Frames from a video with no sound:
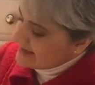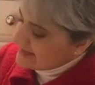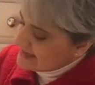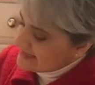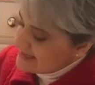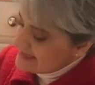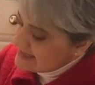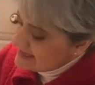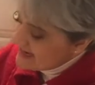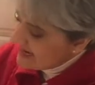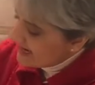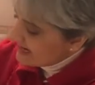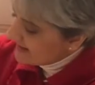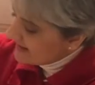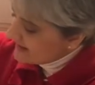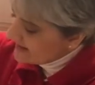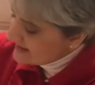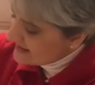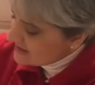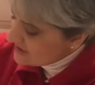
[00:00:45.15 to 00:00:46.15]
his
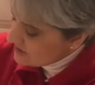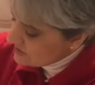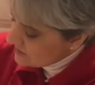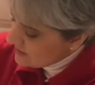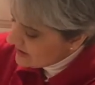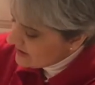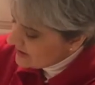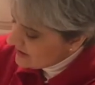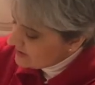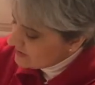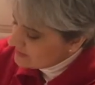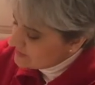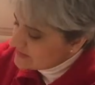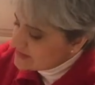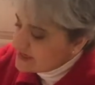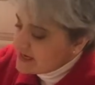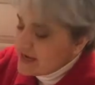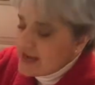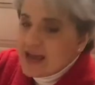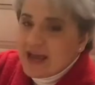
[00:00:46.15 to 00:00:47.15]
nails
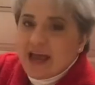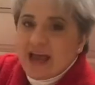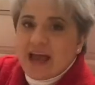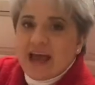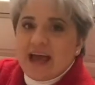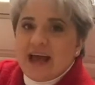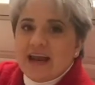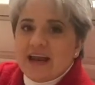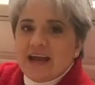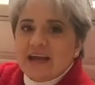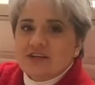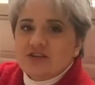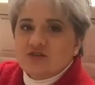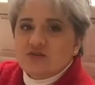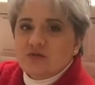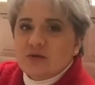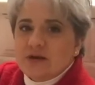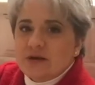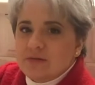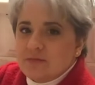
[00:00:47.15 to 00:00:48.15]
trimmed, and I
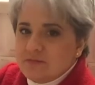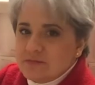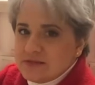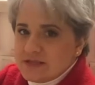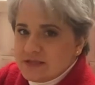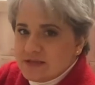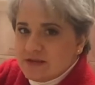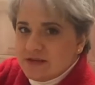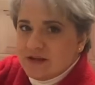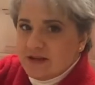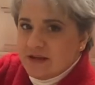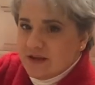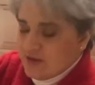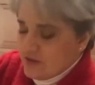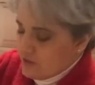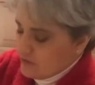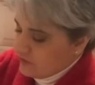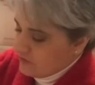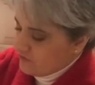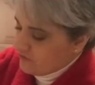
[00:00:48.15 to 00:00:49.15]
trimmed
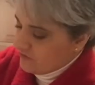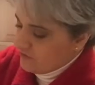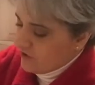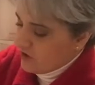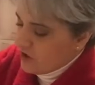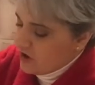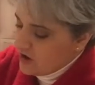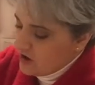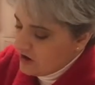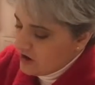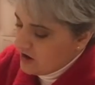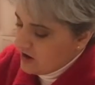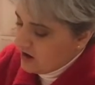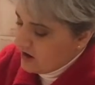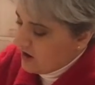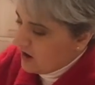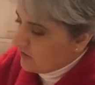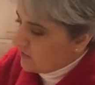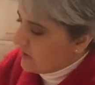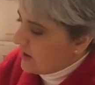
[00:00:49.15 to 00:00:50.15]
the fur
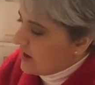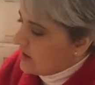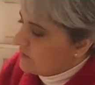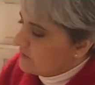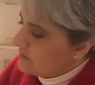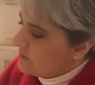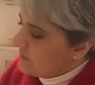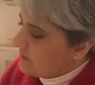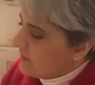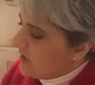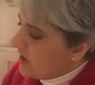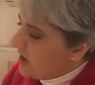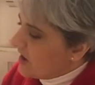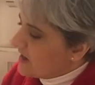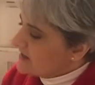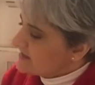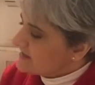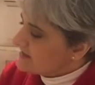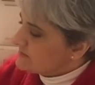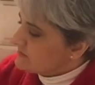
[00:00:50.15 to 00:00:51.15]
around the
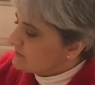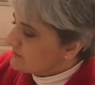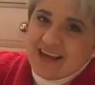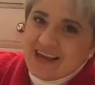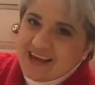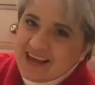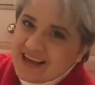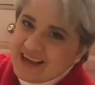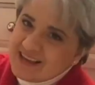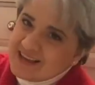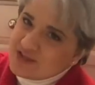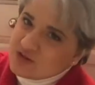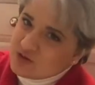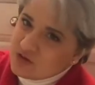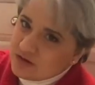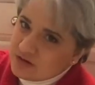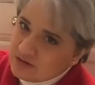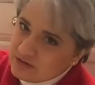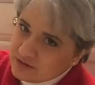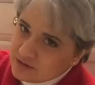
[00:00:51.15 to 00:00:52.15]
paws. He
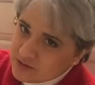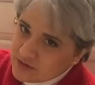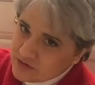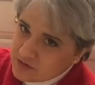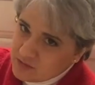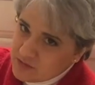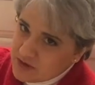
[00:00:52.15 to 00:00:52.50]
struggled with